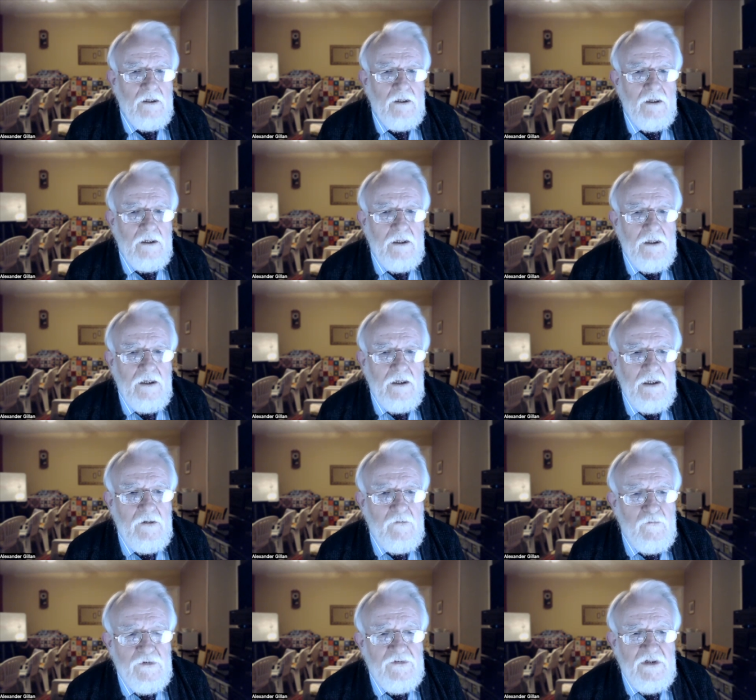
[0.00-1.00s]
He,
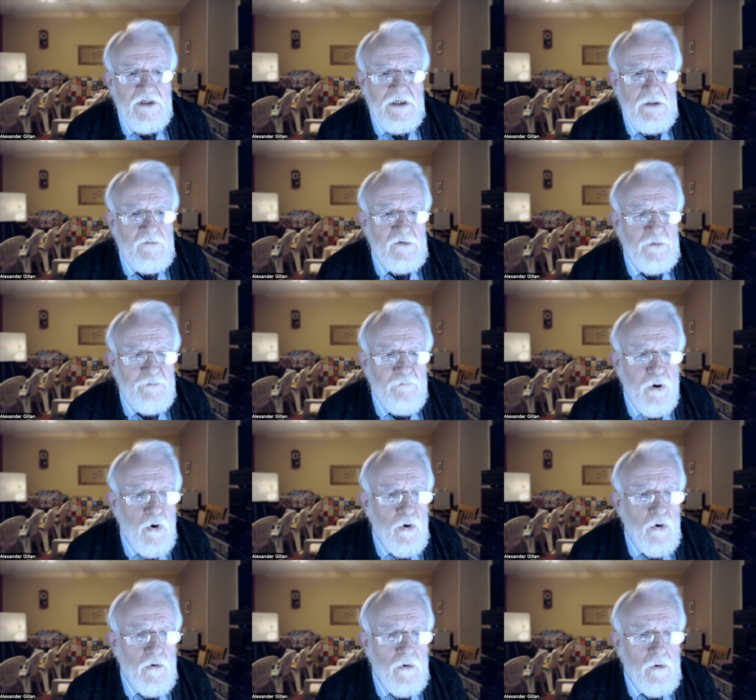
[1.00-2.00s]
it was, he was
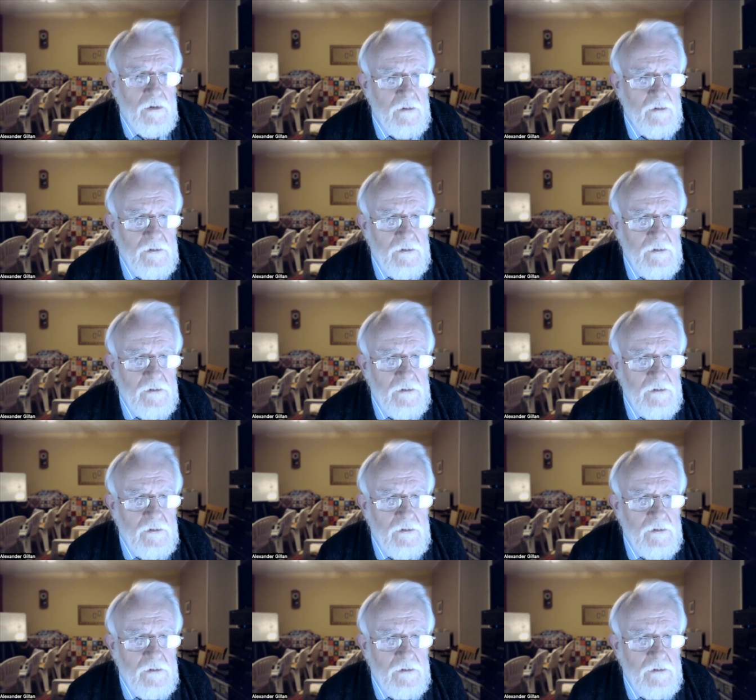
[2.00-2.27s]
poor.